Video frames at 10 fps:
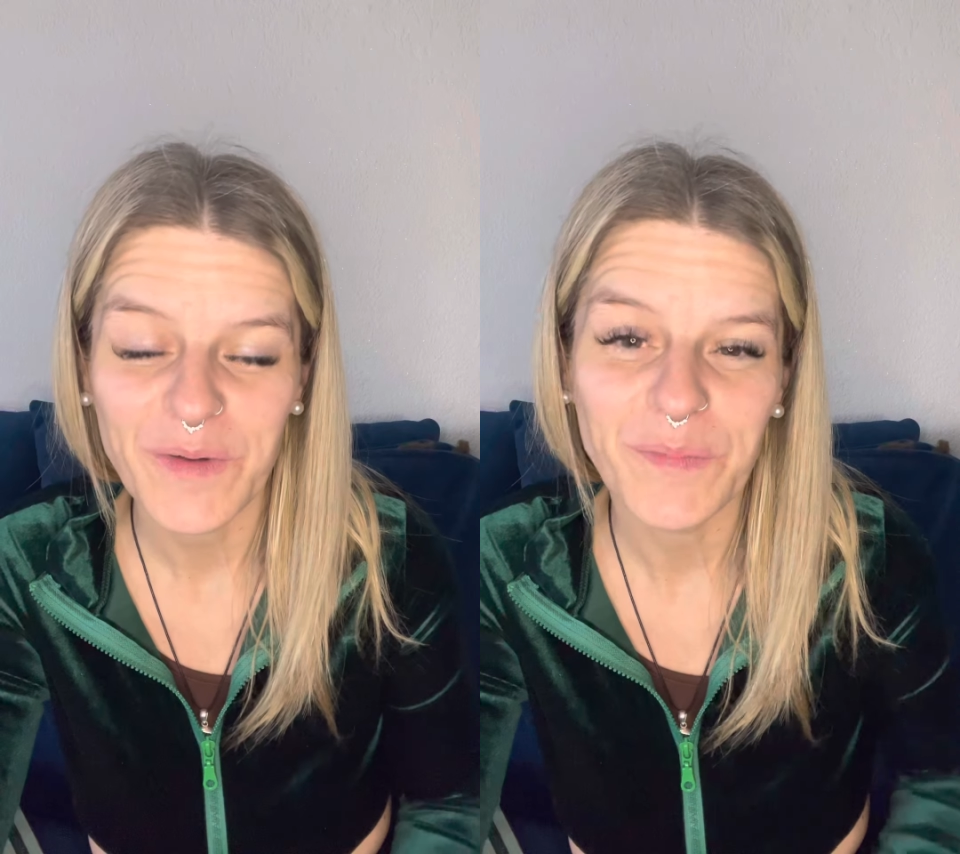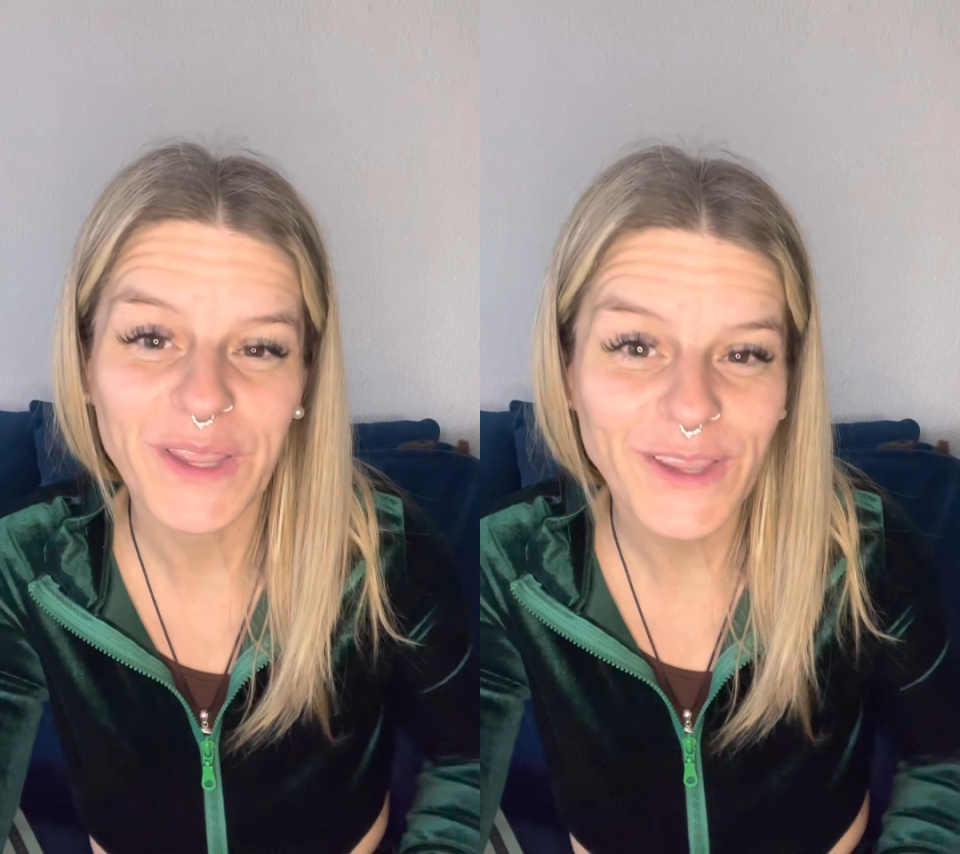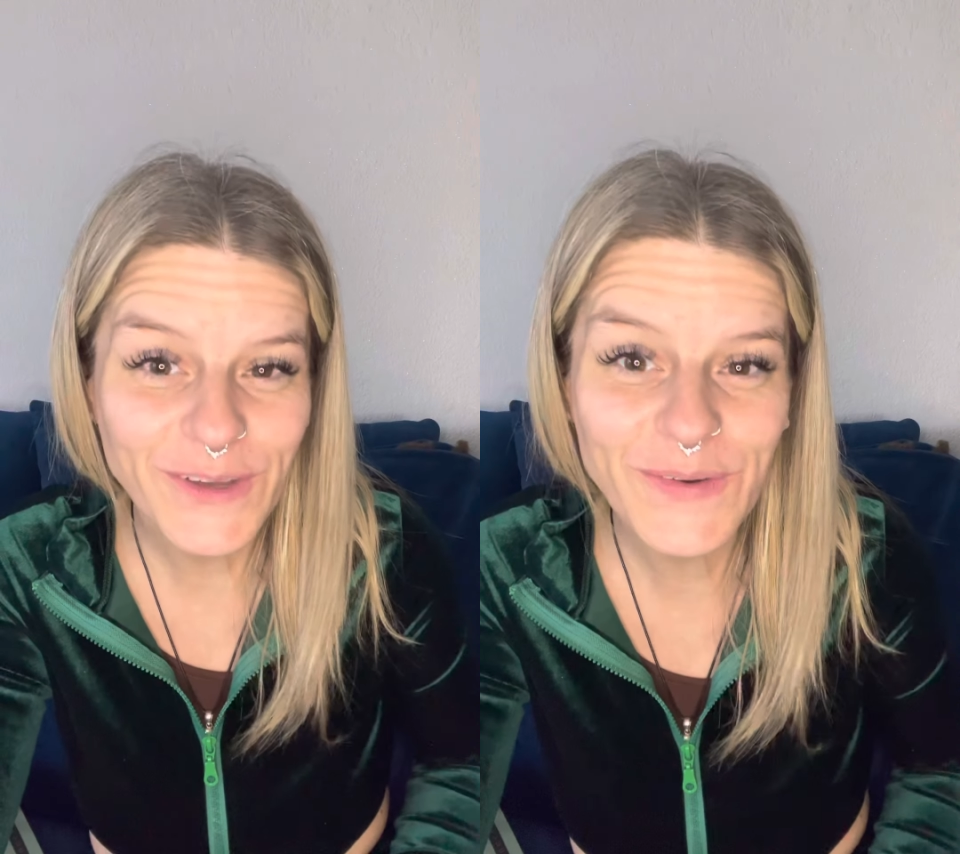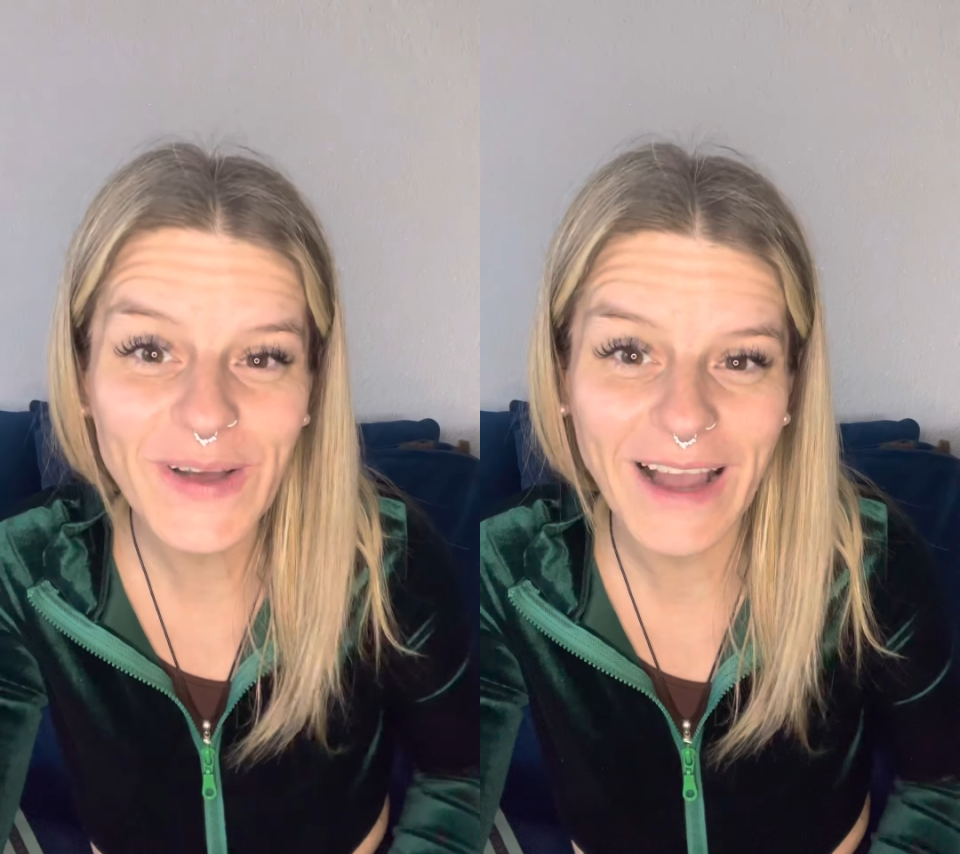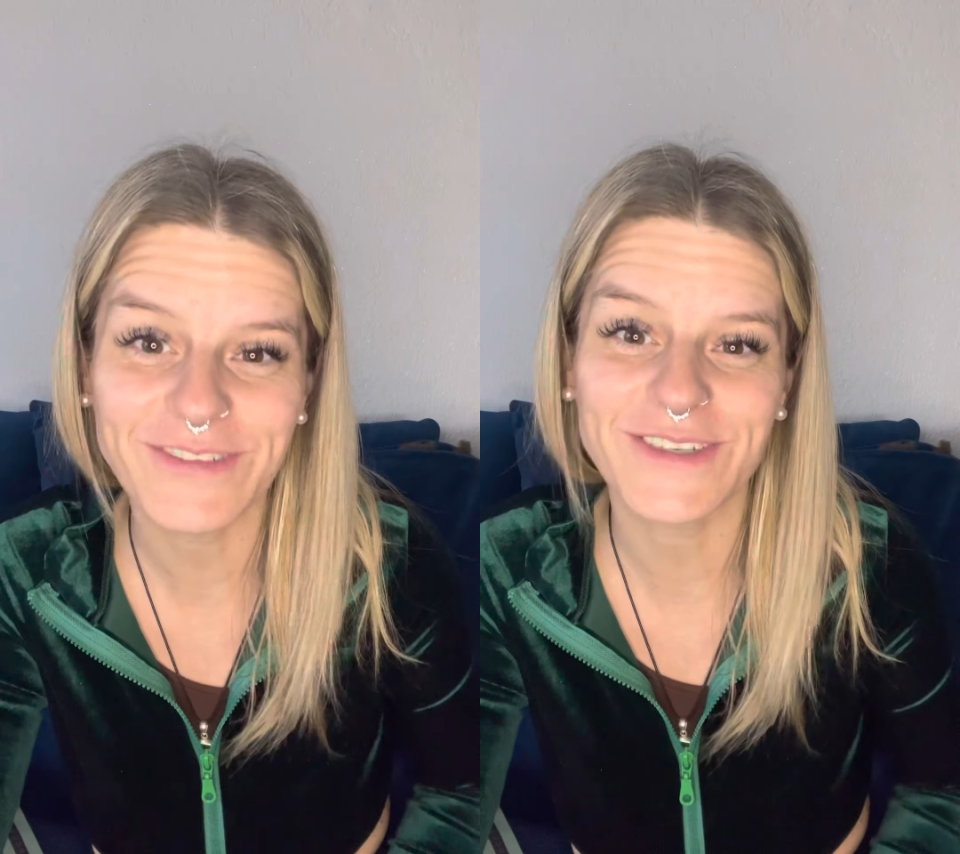But you
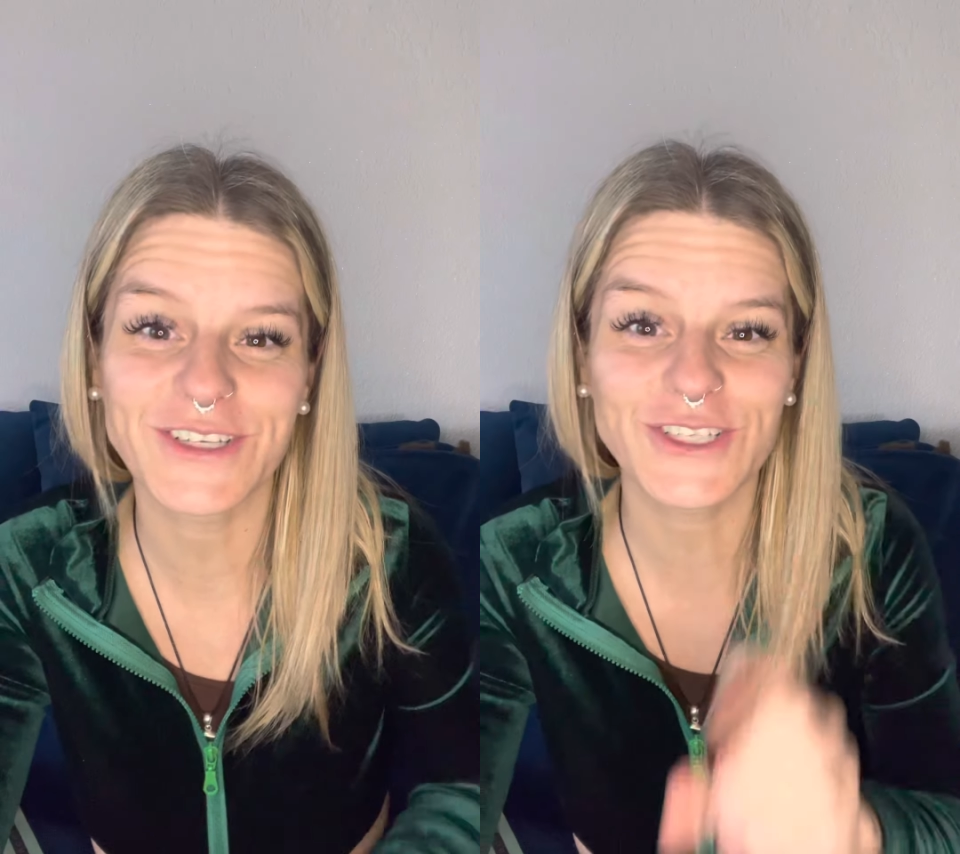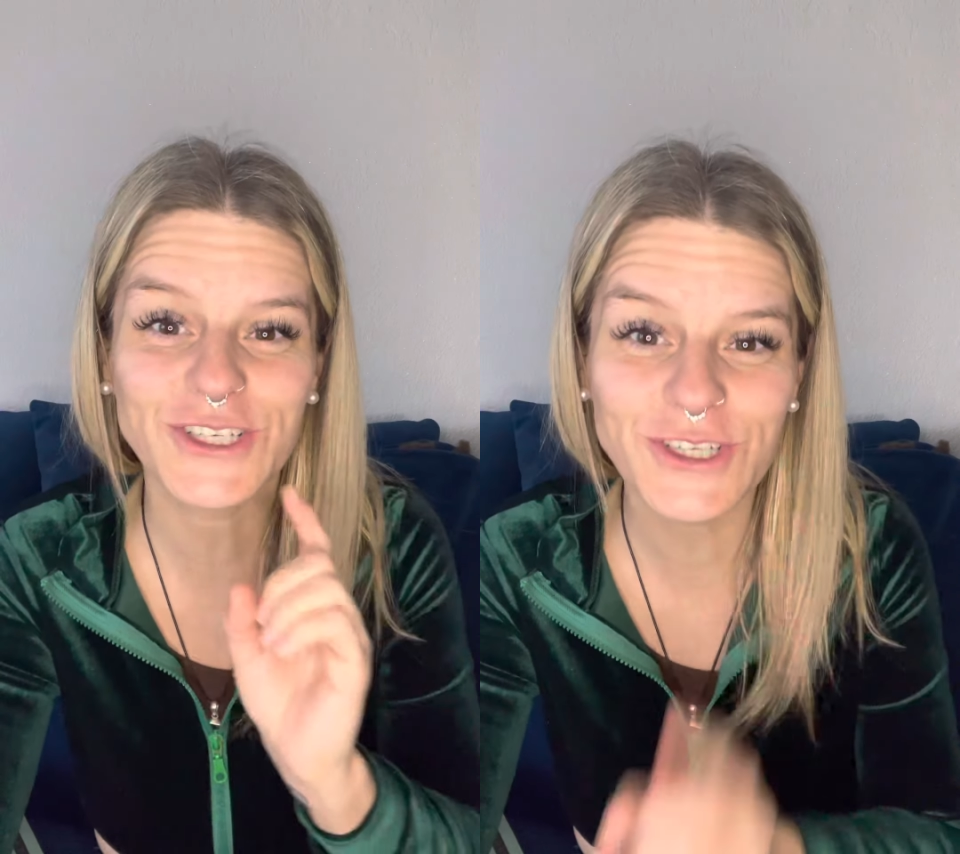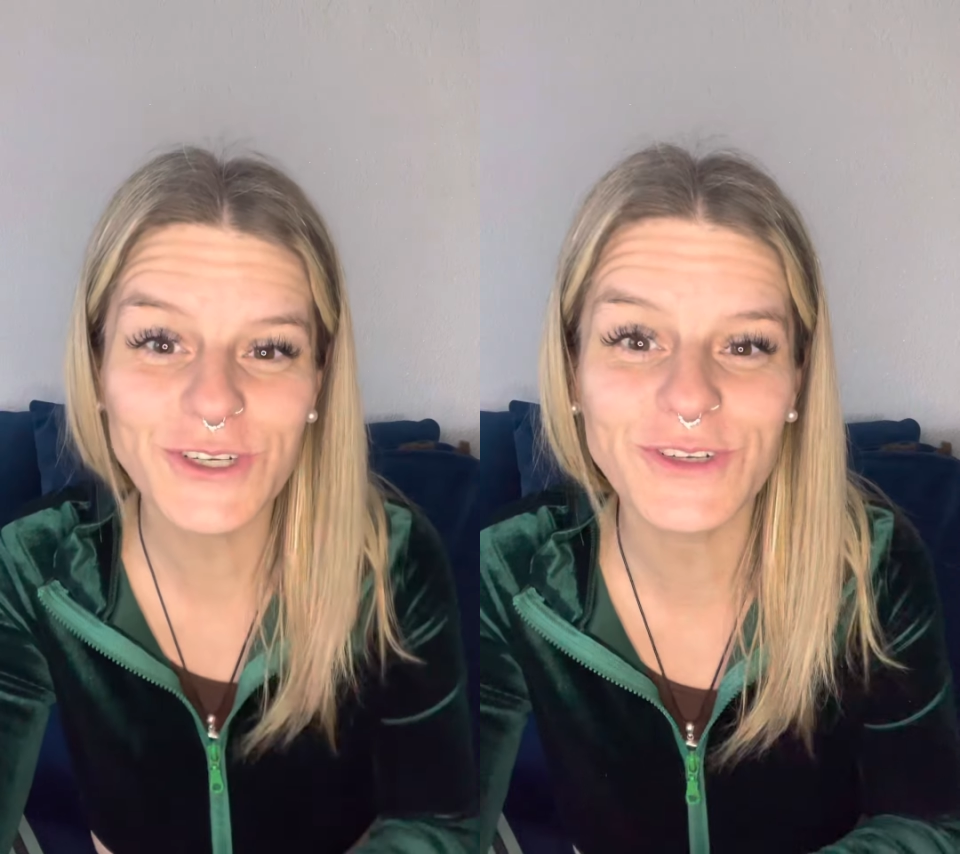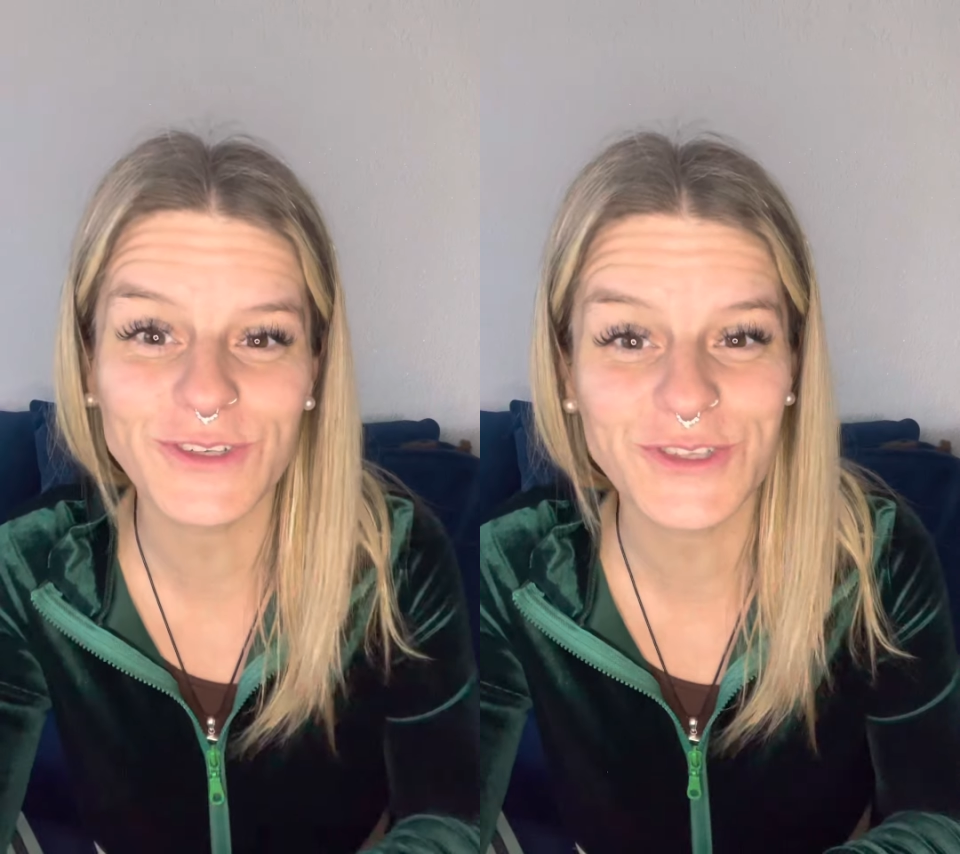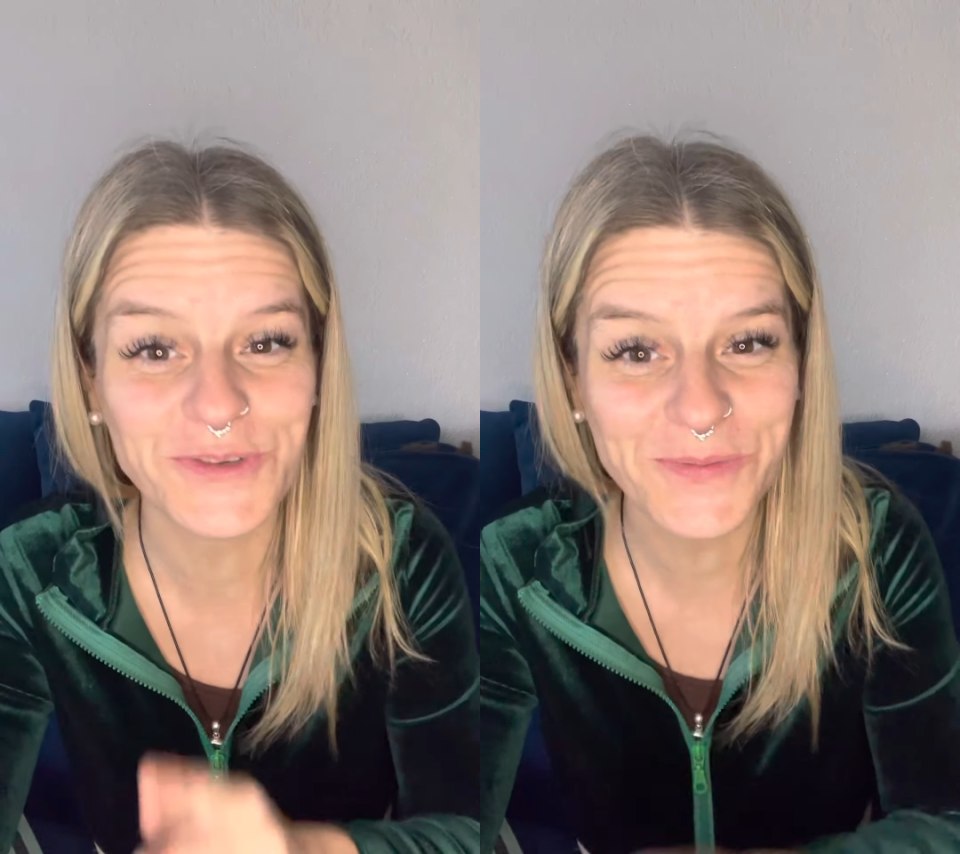have to
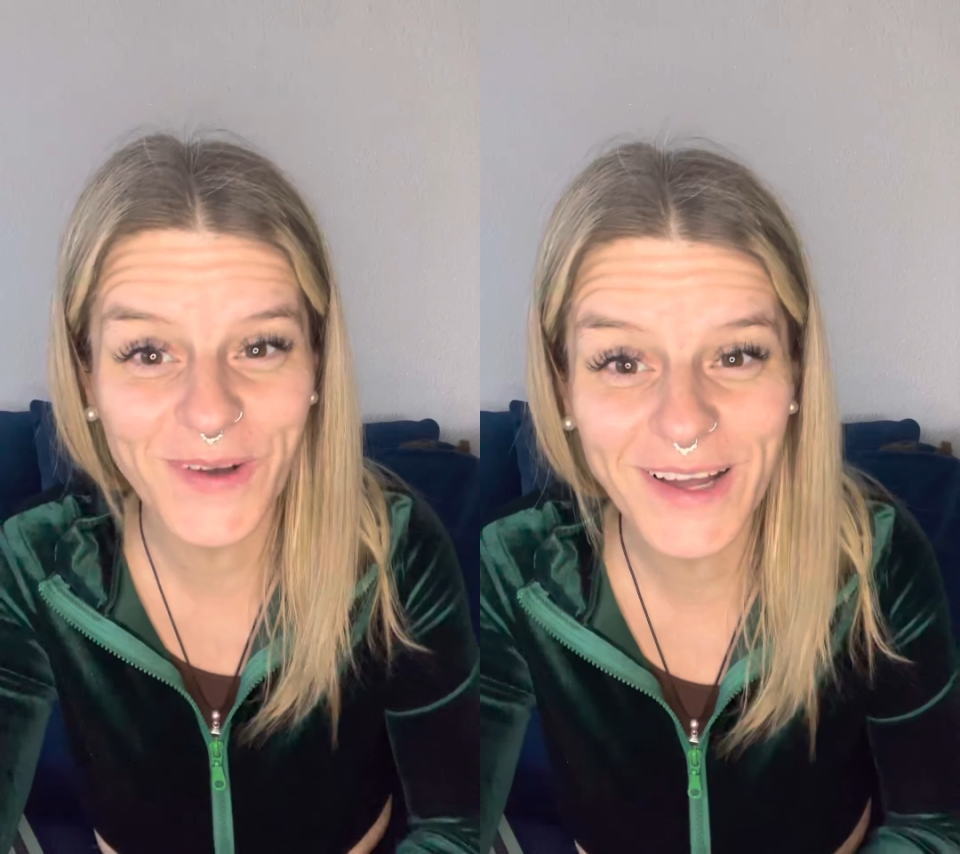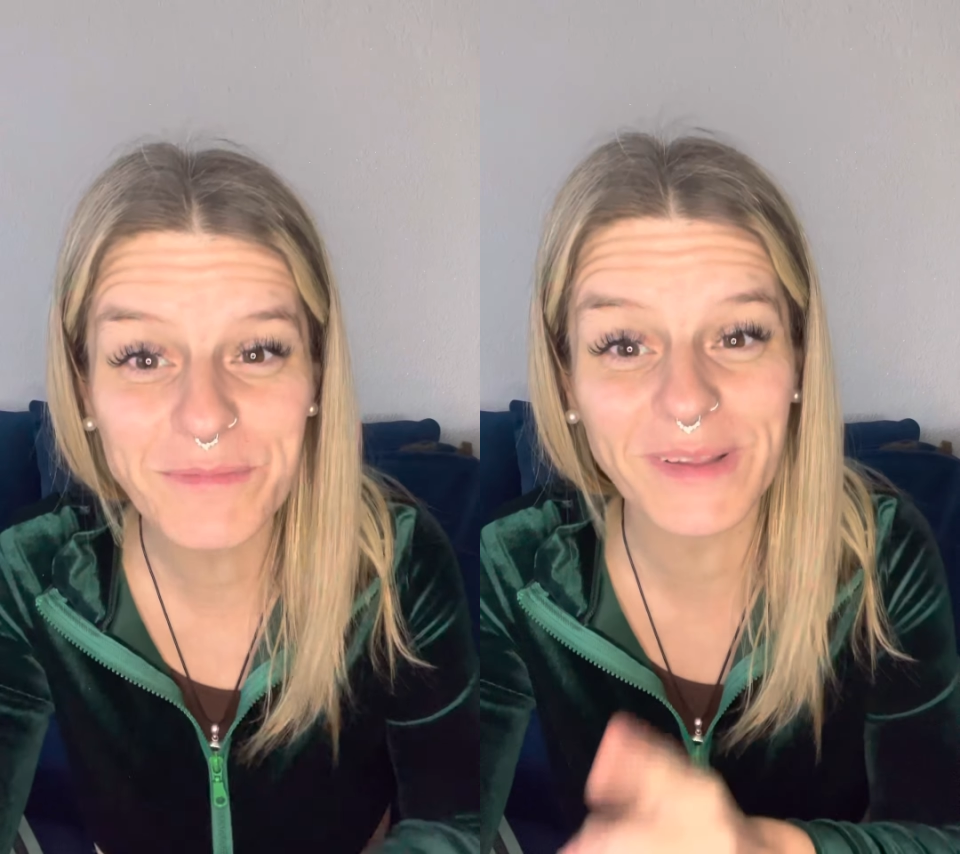choose to one,